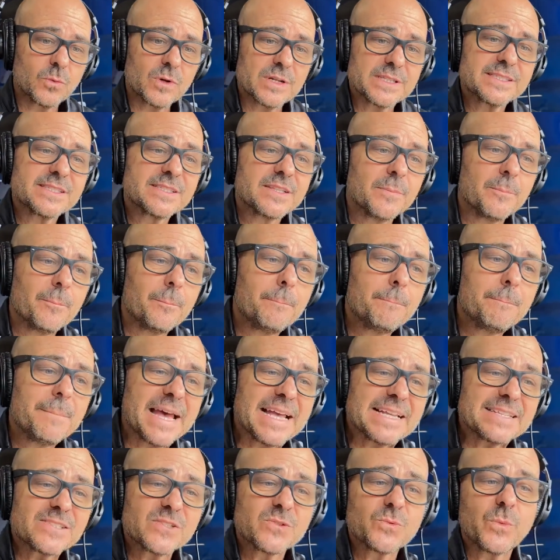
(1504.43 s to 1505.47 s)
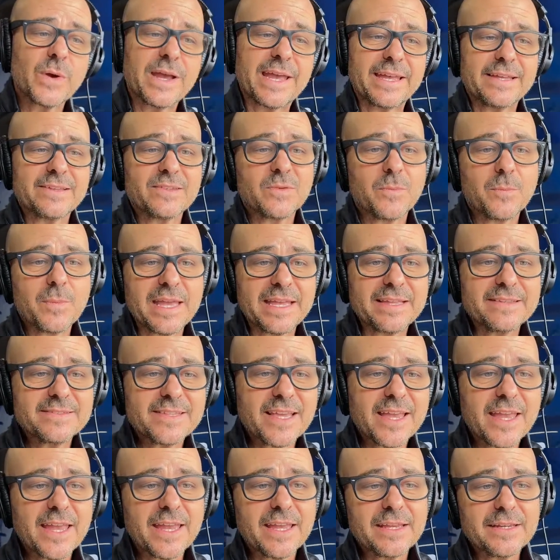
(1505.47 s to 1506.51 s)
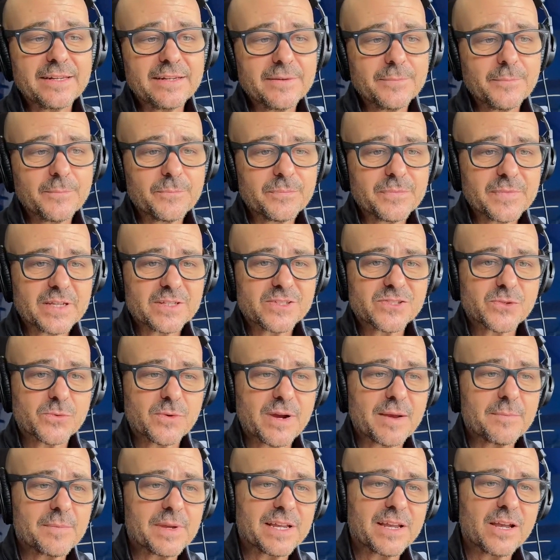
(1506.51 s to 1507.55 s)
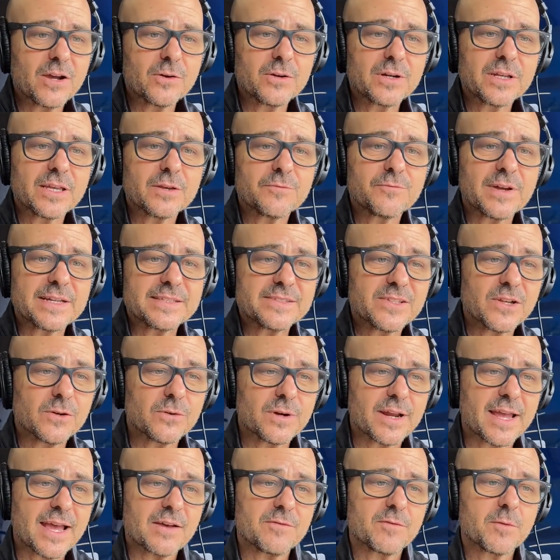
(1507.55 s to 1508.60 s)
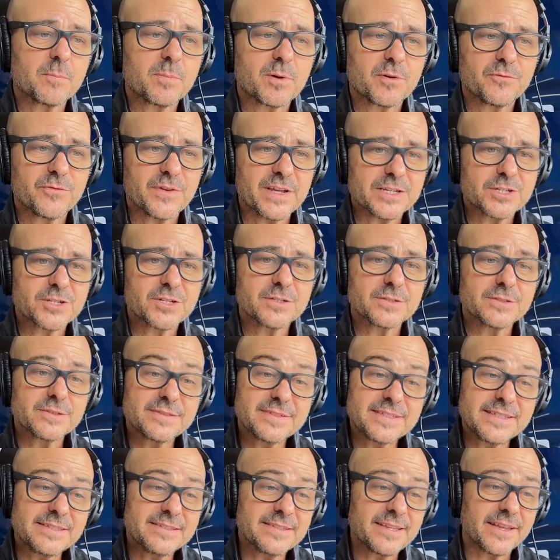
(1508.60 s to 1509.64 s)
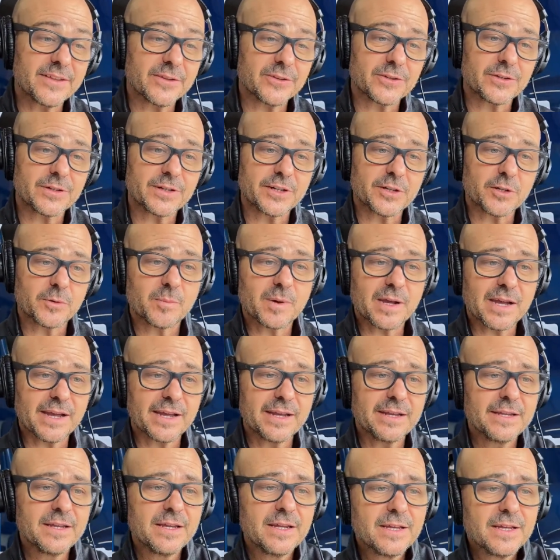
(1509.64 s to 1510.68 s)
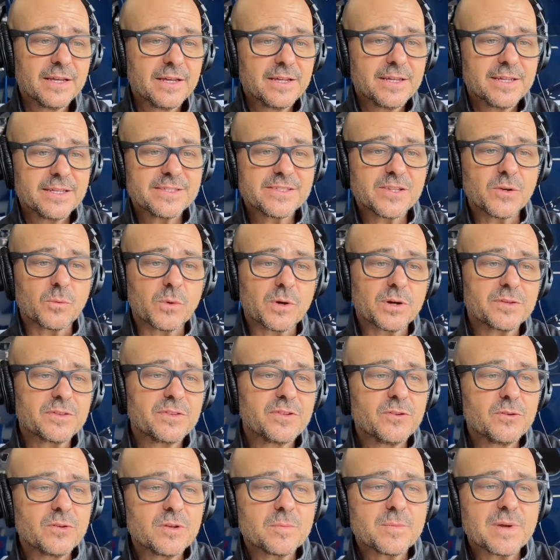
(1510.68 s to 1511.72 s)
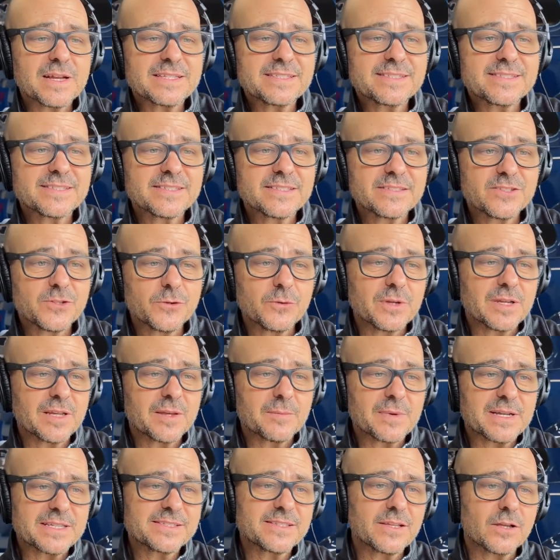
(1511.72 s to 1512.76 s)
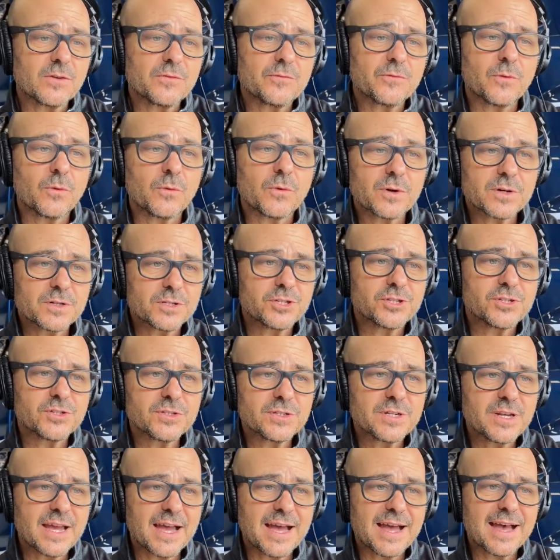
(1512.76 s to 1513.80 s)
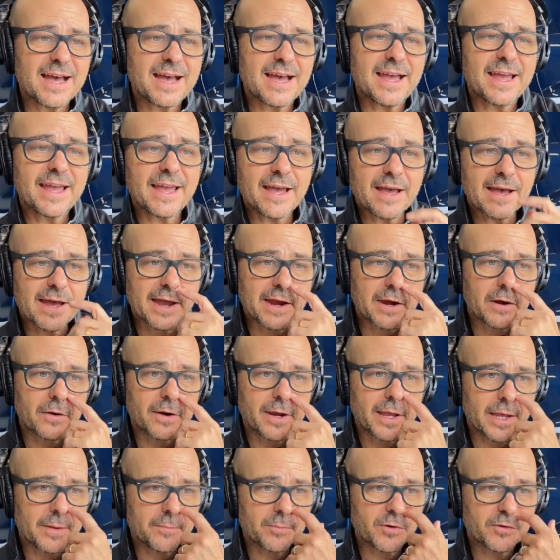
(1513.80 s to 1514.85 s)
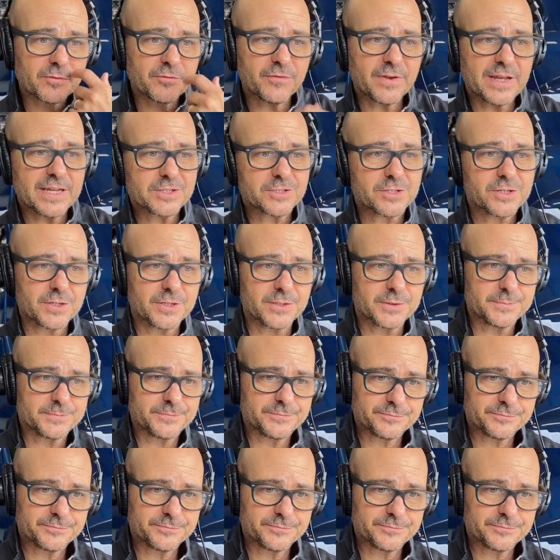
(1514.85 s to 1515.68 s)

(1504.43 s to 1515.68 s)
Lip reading: What's the best way to maintain a ceramic coating if I don't have a professional detailer nearby? Is it worth doing it myself, or should I hire a professional?